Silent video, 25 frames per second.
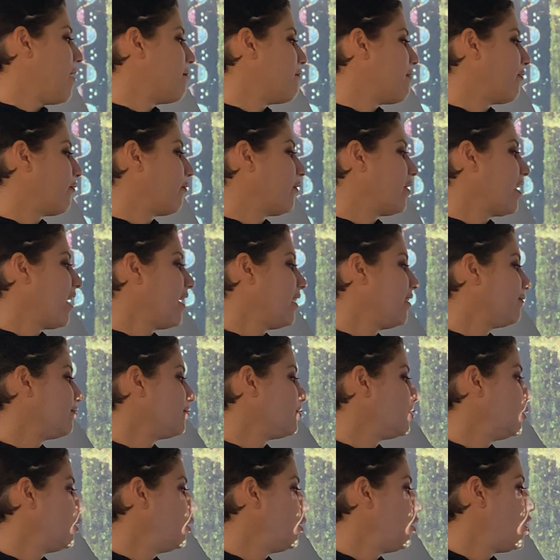Um, if we kind of
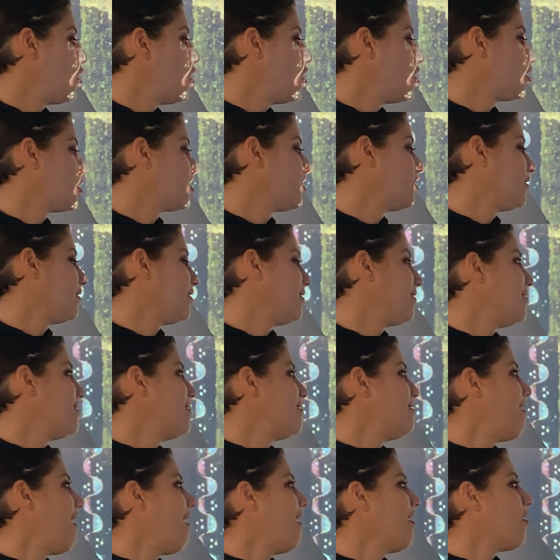look,
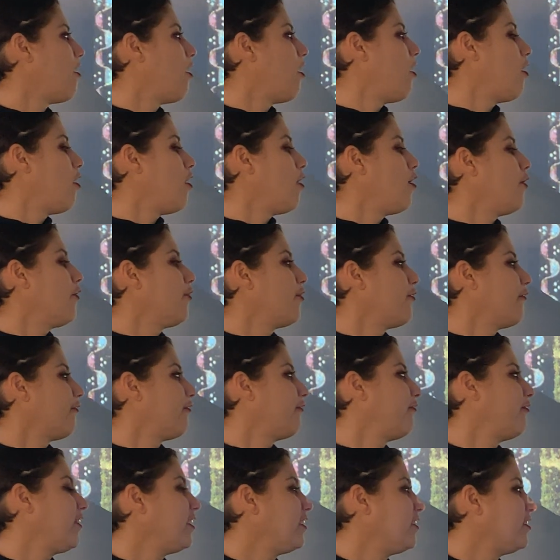not all the
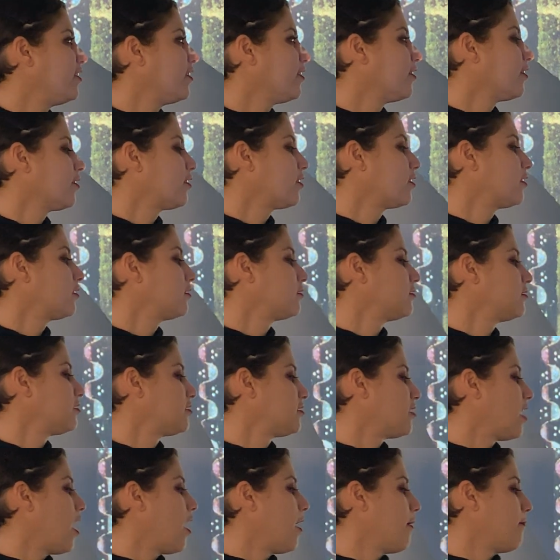figure
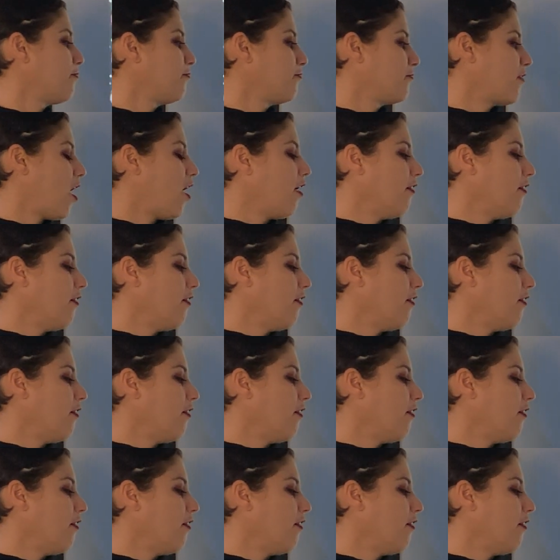um,